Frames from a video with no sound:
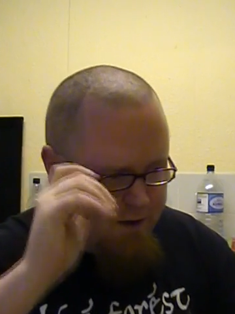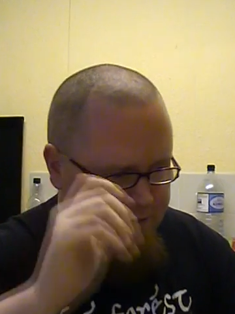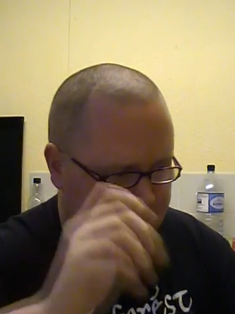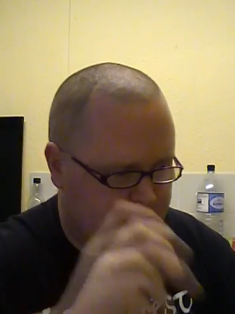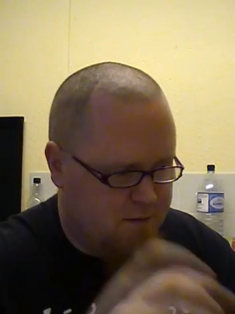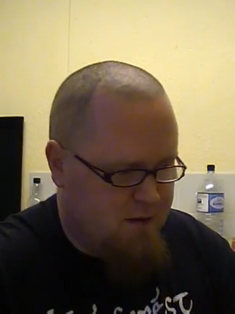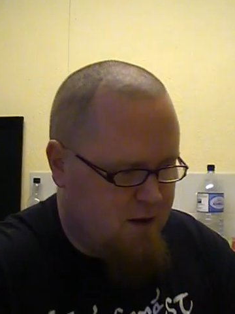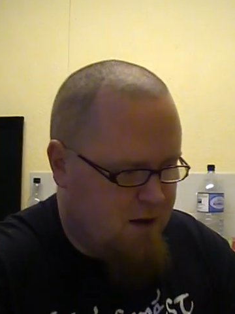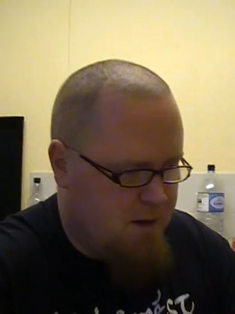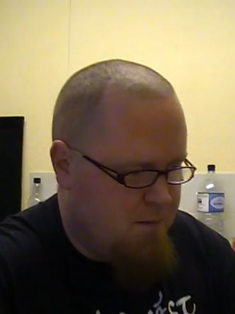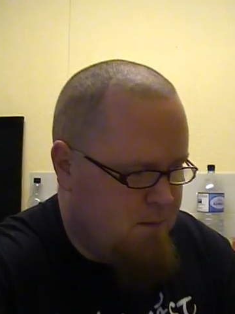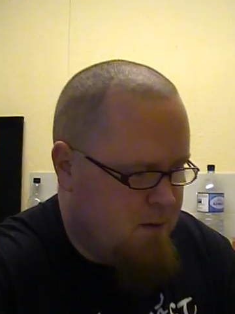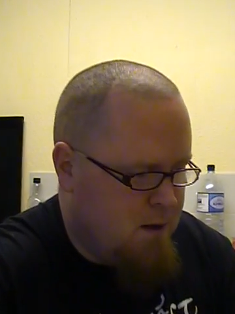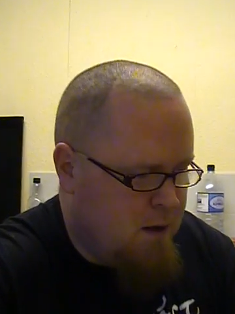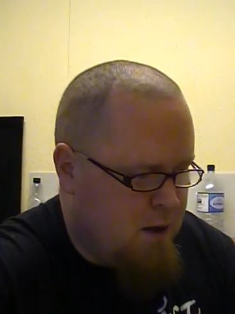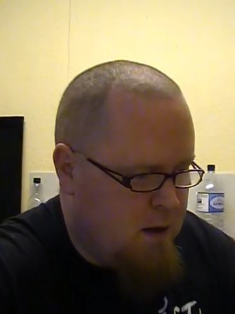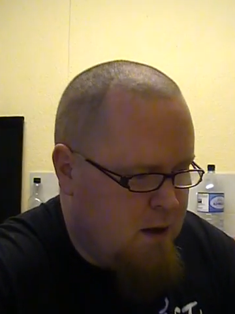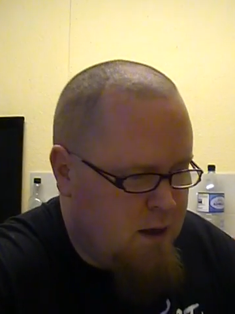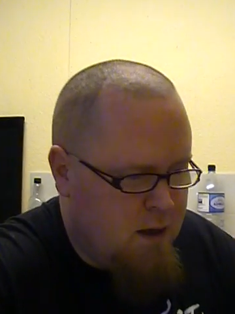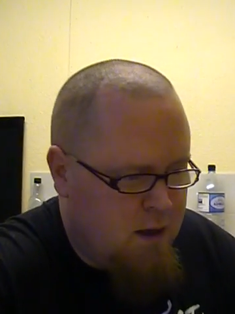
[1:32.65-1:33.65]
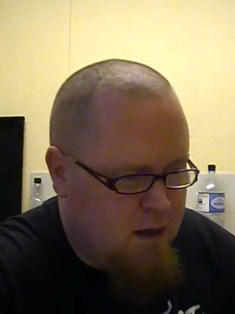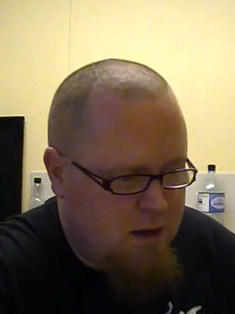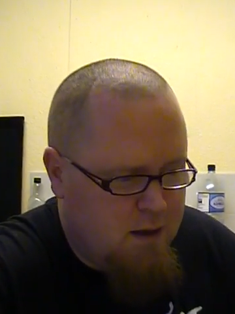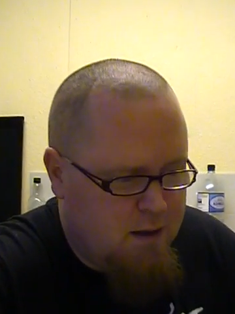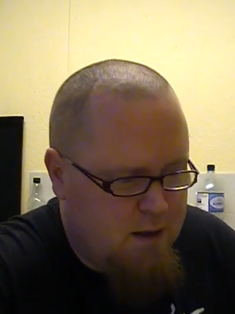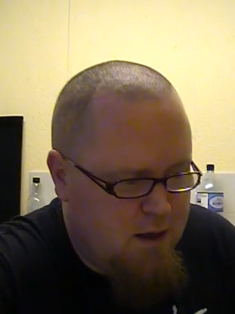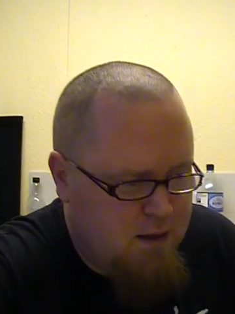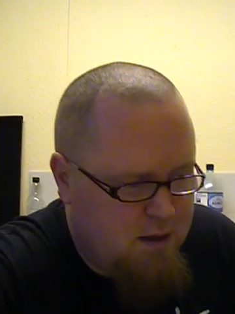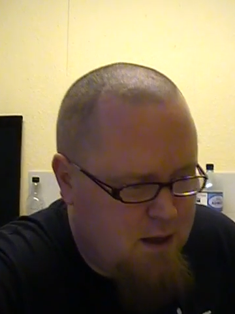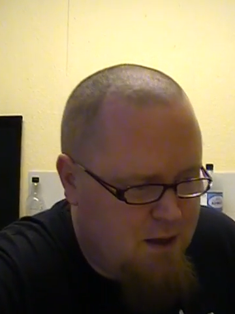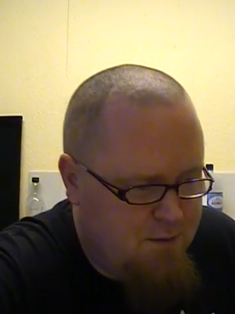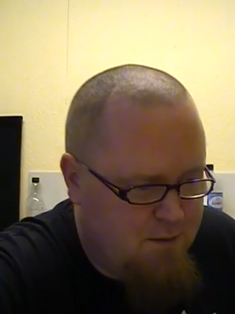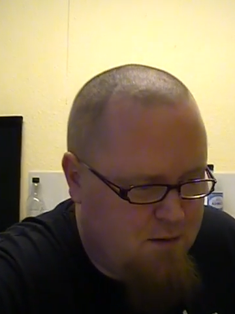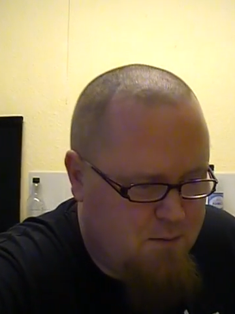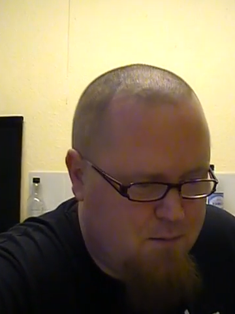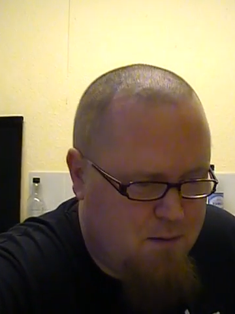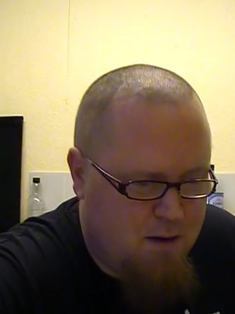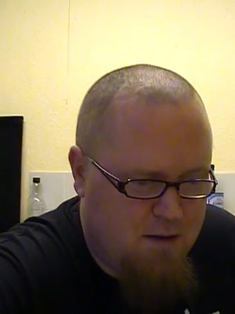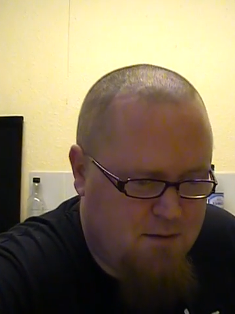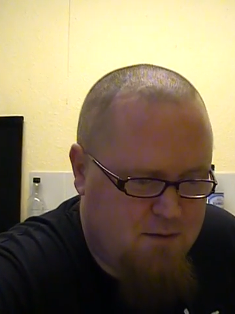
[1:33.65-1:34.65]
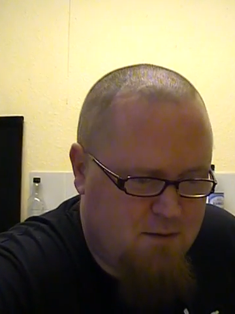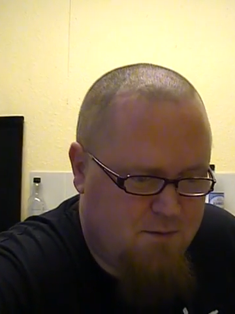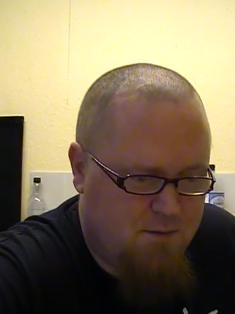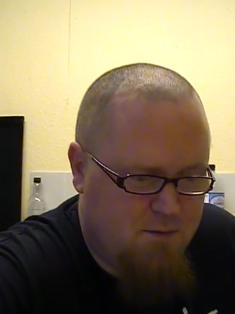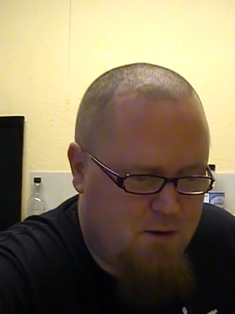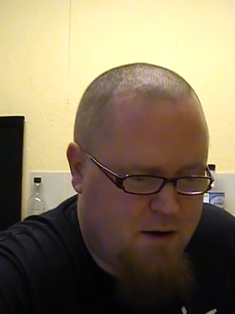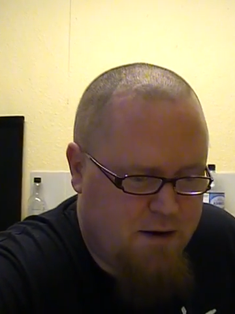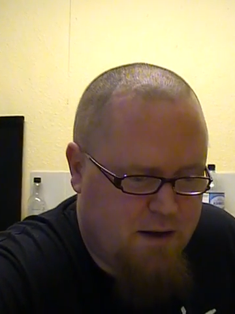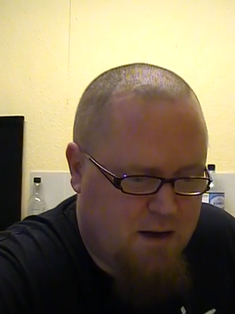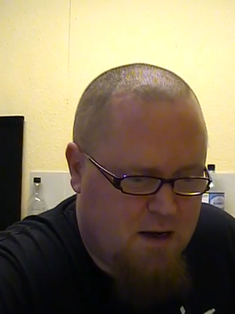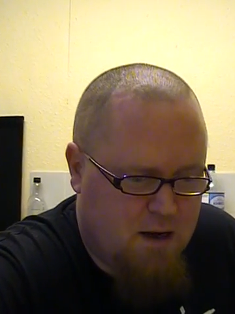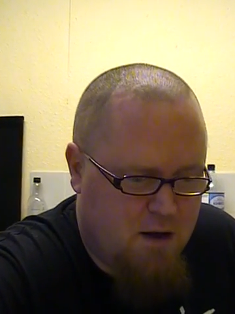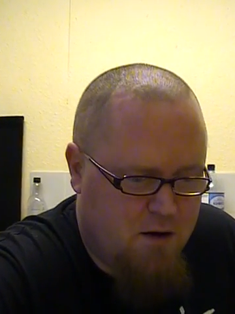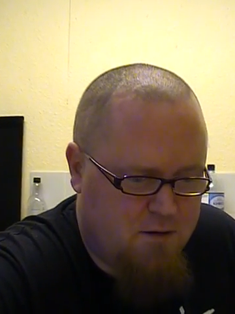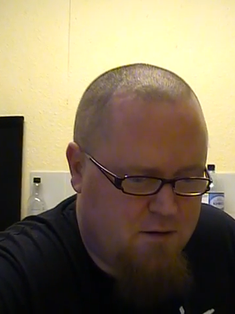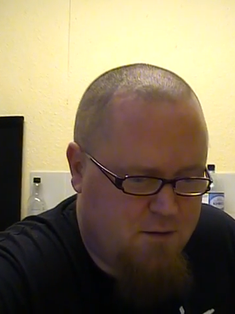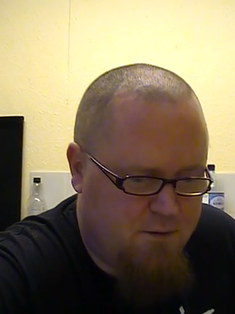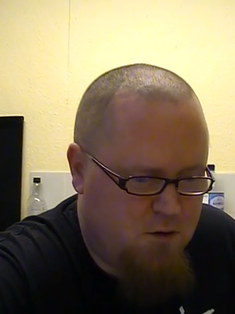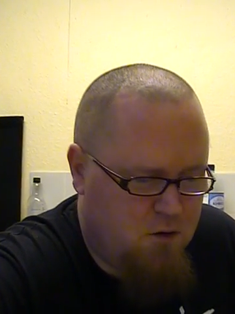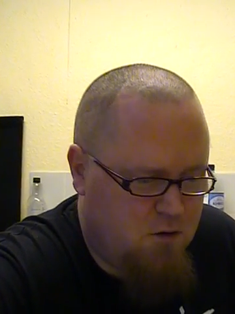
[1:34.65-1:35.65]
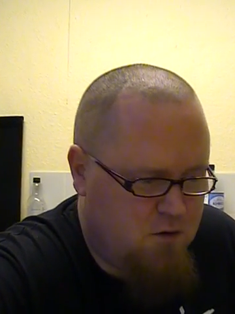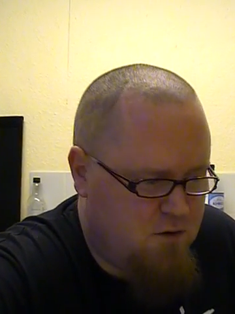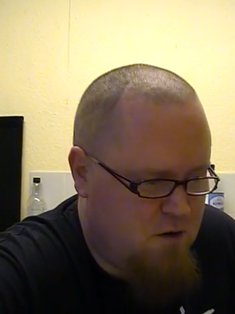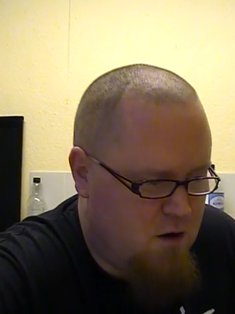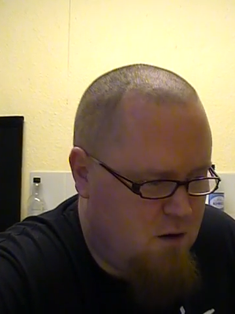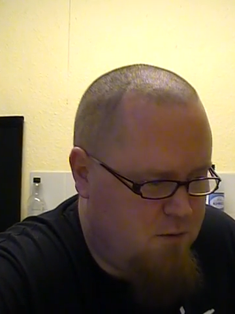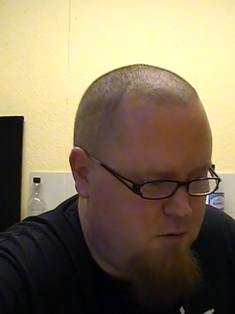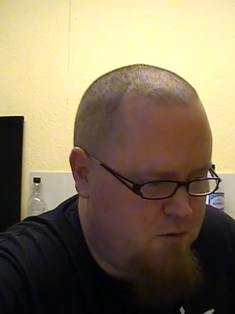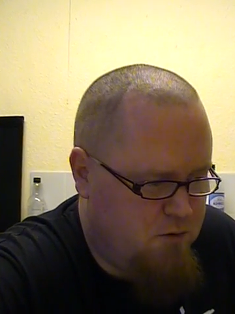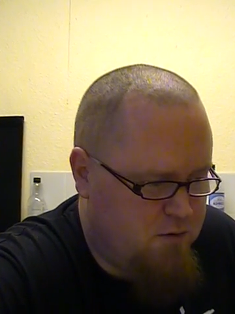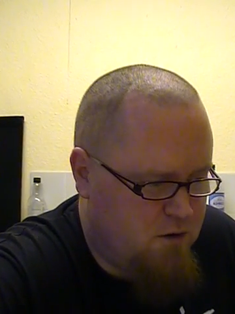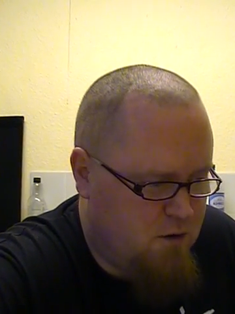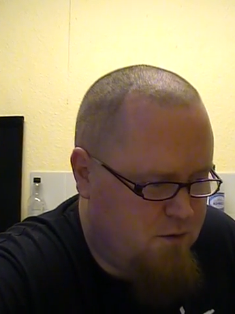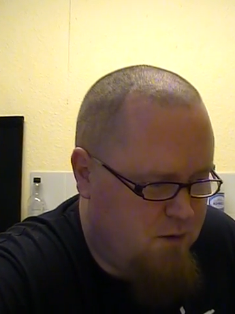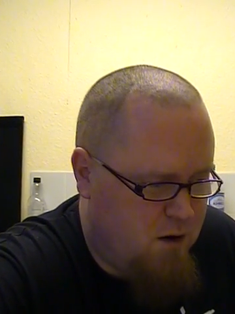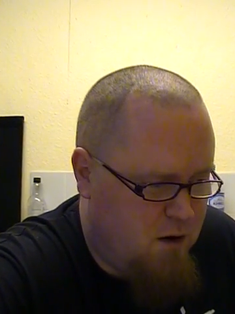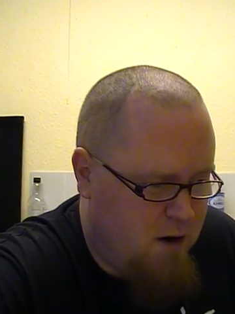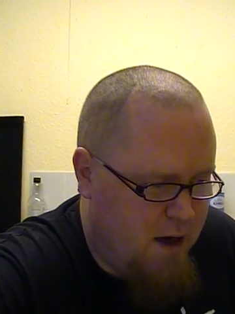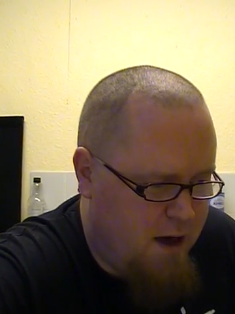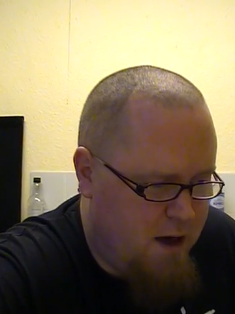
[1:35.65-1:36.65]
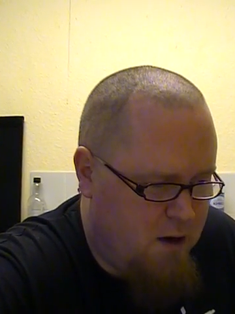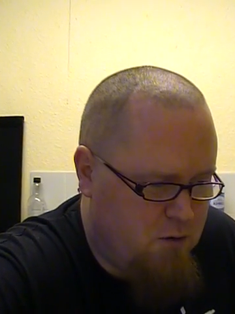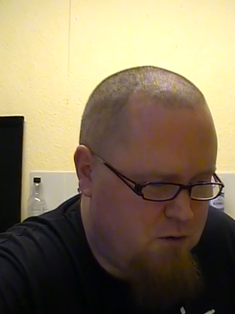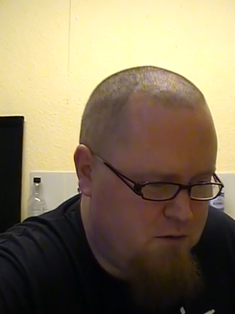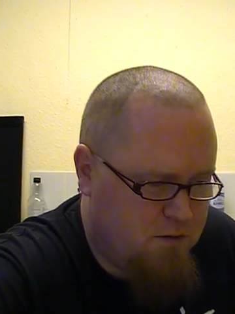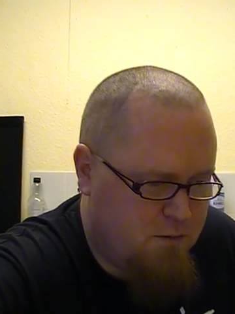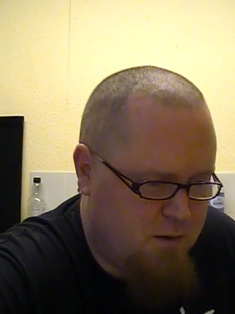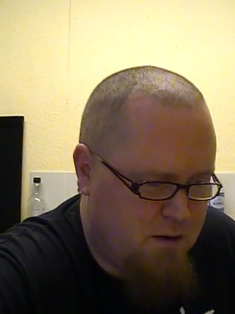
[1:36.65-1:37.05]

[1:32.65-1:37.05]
It says, um, Dear David, please find enclosed a few samples of our ales,